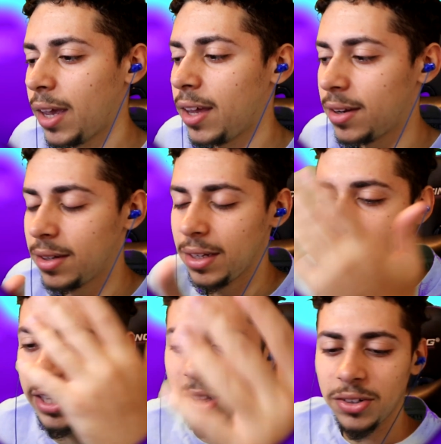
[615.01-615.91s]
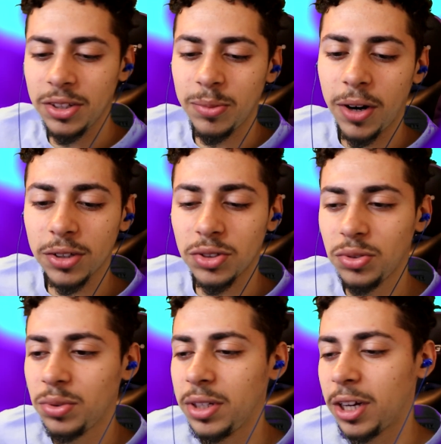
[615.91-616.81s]
And he literally walked her
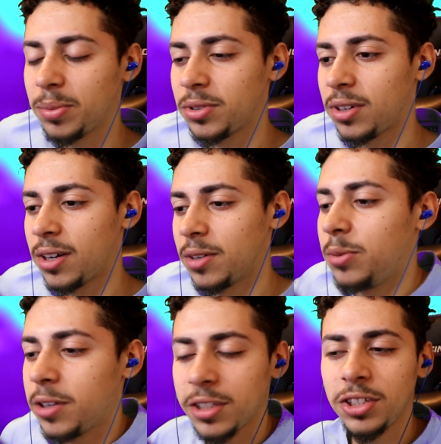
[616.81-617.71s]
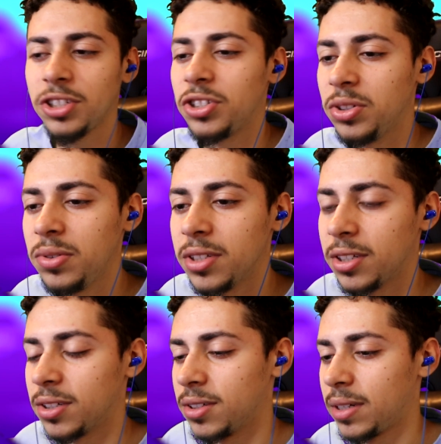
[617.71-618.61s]
through. He helped her out. He wasn't just
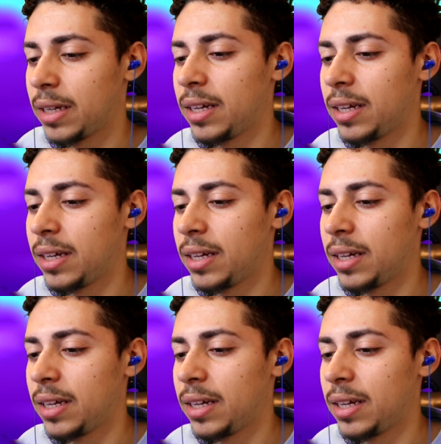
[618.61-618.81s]
using her.